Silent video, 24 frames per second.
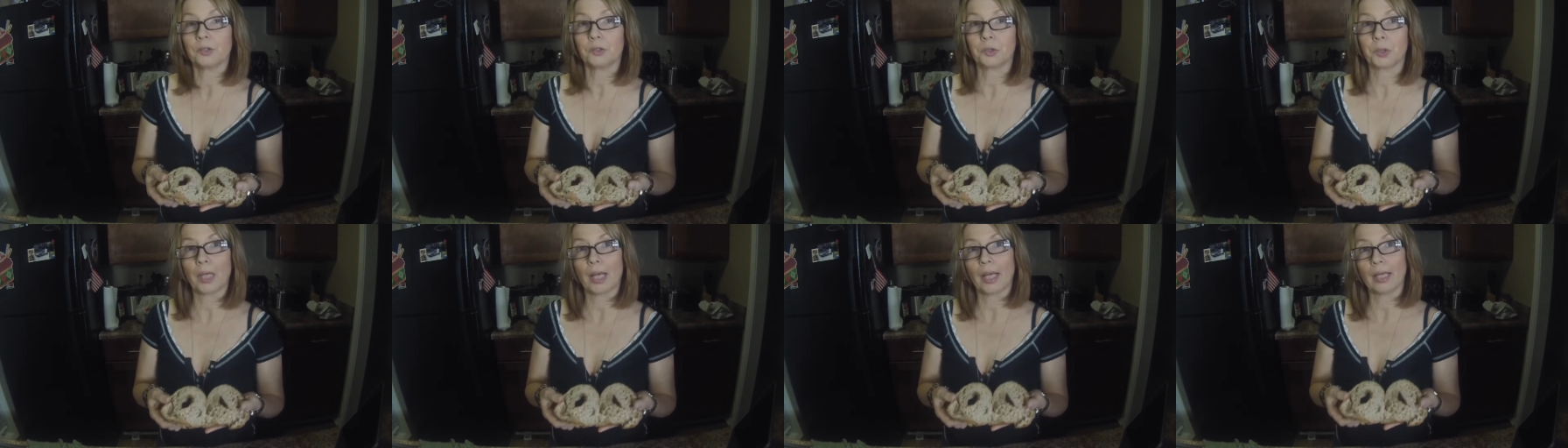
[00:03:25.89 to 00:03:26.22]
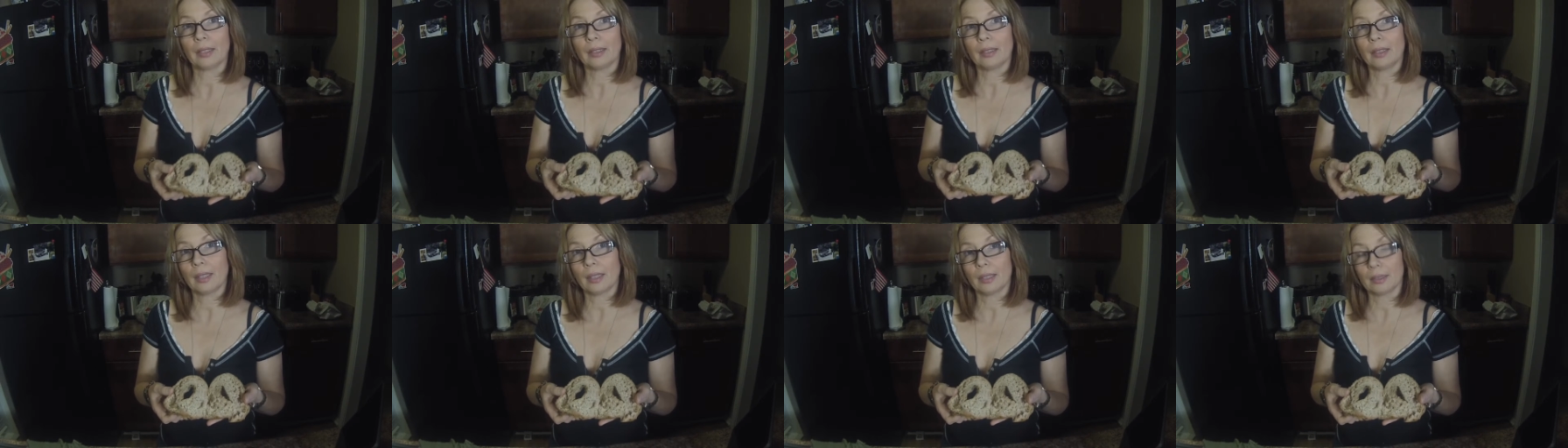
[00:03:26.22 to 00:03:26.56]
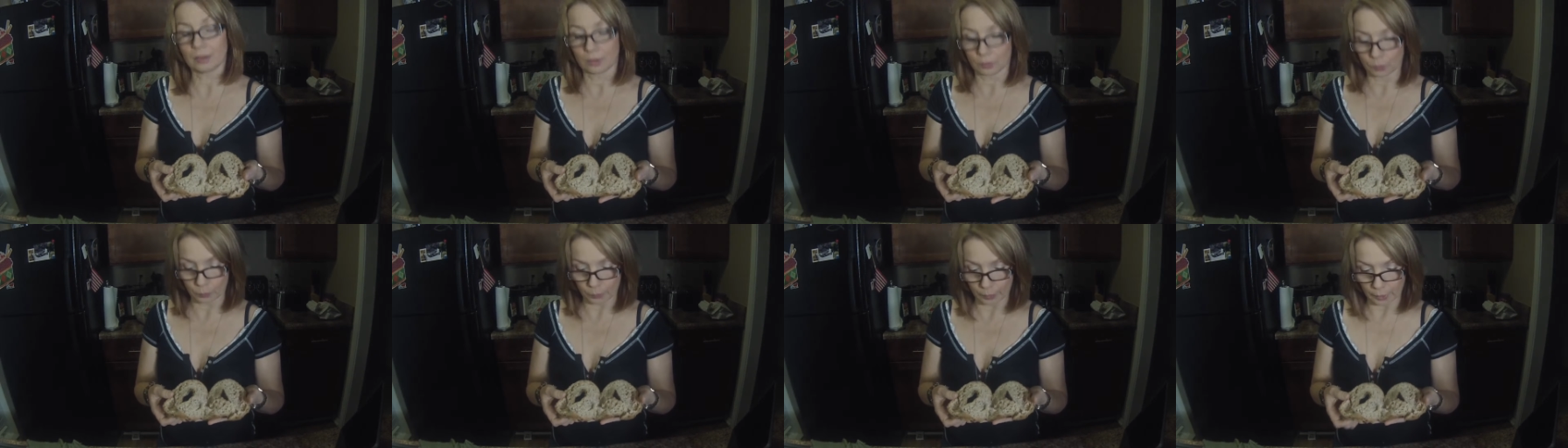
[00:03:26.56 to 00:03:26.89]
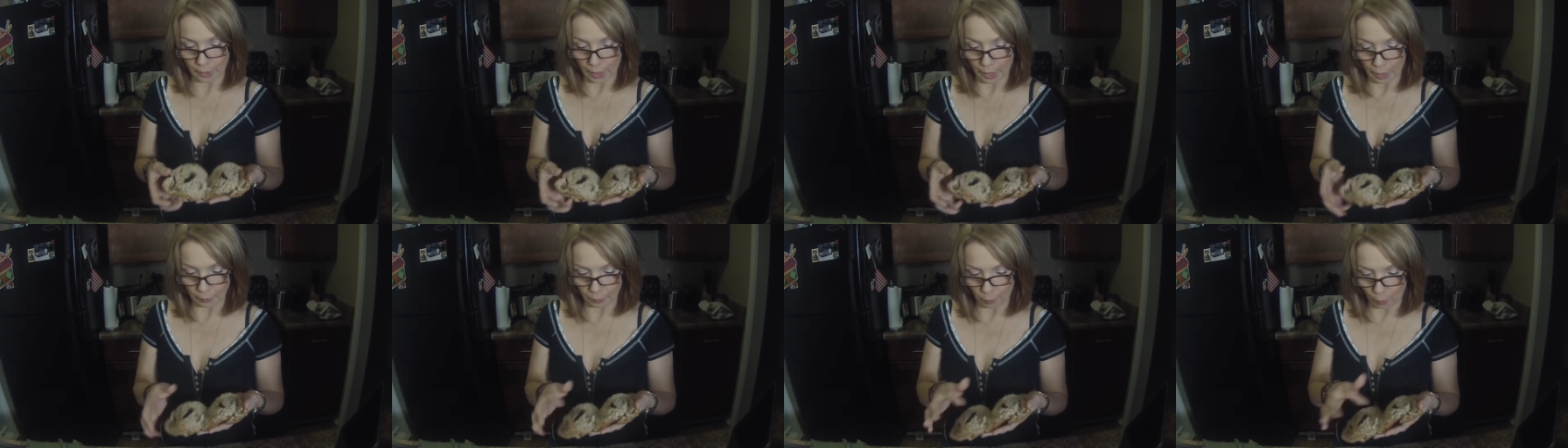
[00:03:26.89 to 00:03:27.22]
tried this
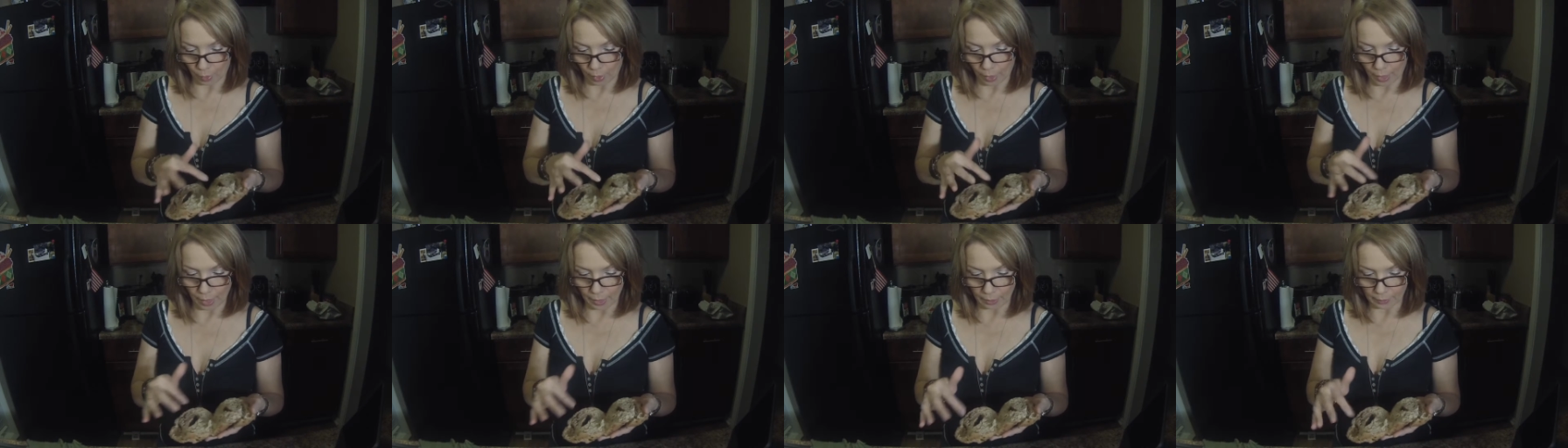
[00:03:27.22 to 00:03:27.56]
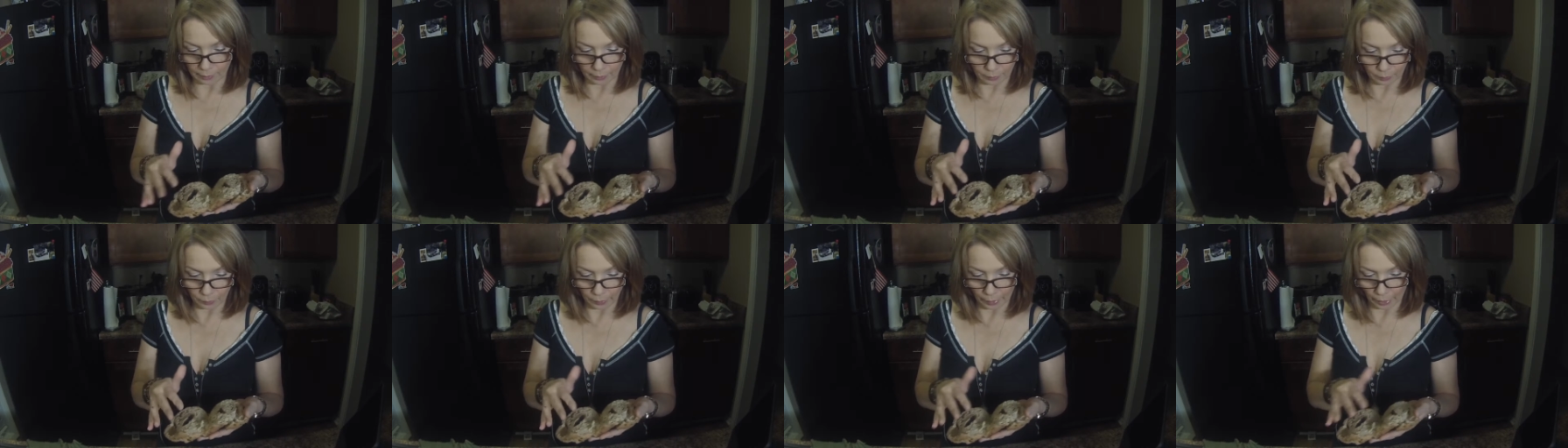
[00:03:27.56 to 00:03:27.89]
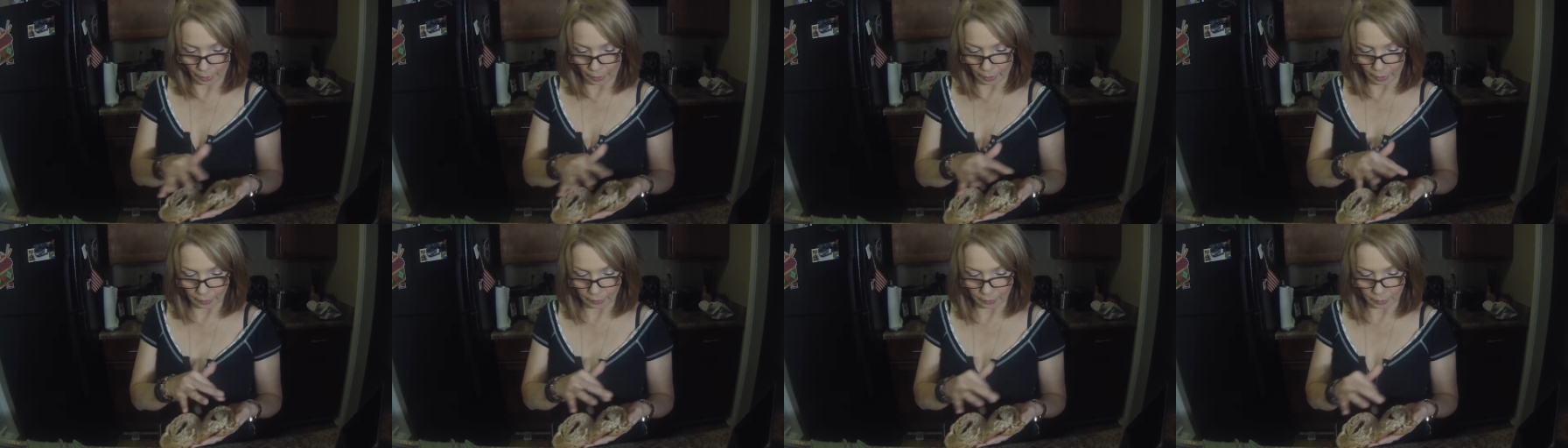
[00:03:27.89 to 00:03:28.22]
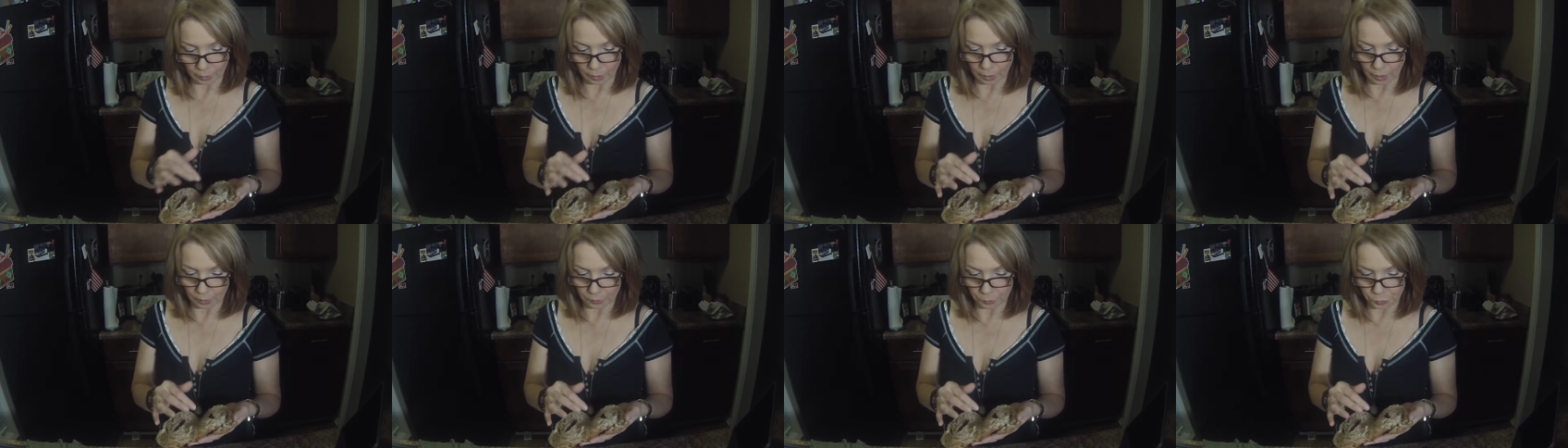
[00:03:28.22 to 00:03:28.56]
with avocado and
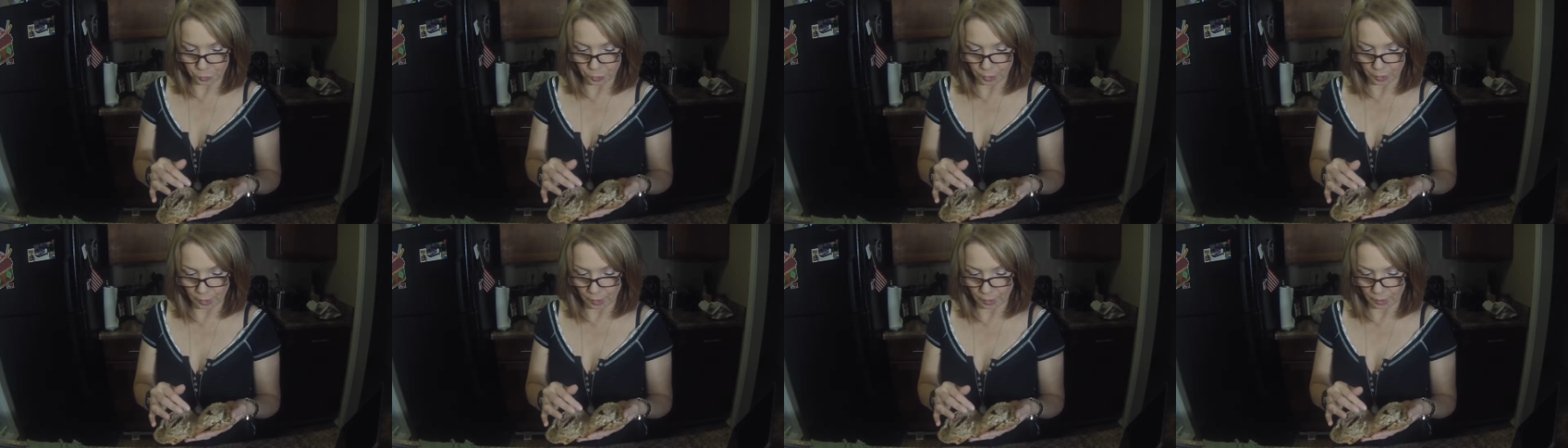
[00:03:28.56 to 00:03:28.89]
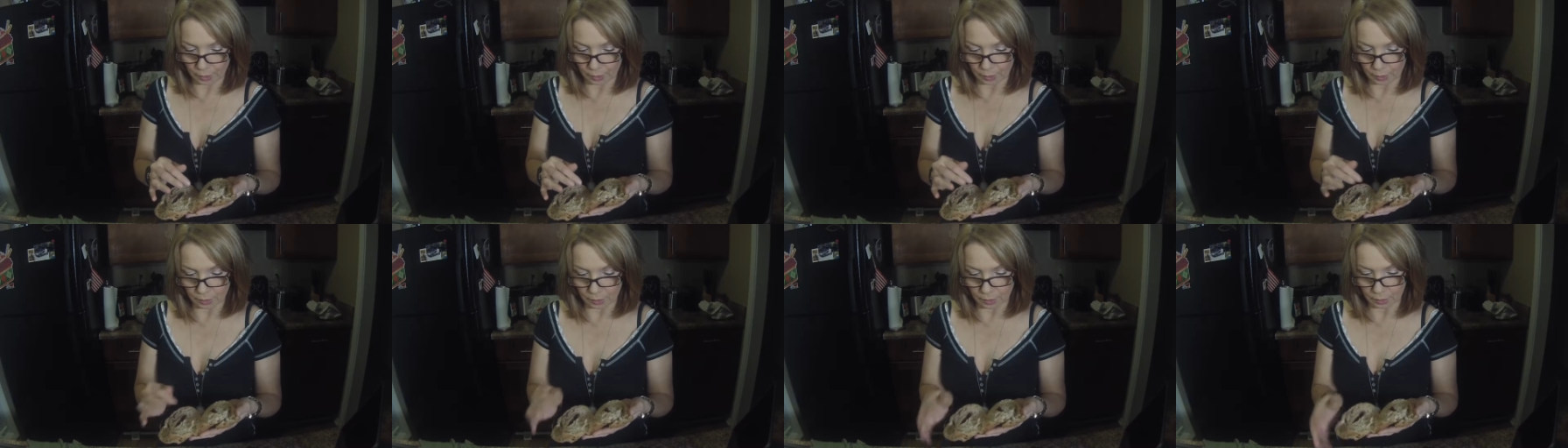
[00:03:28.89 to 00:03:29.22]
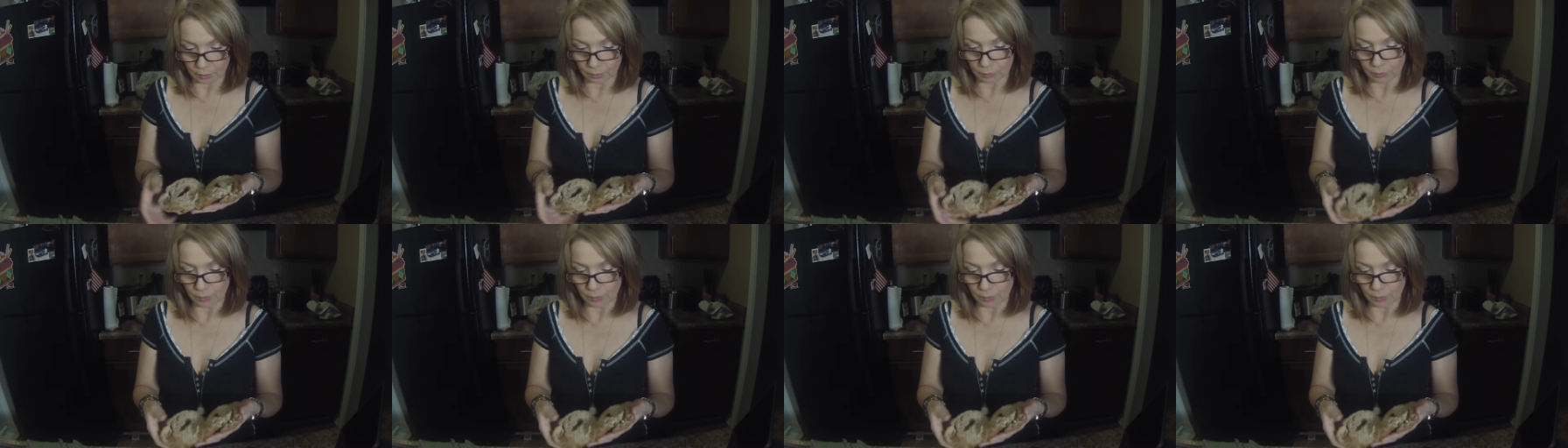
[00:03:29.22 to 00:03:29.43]
cream cheese.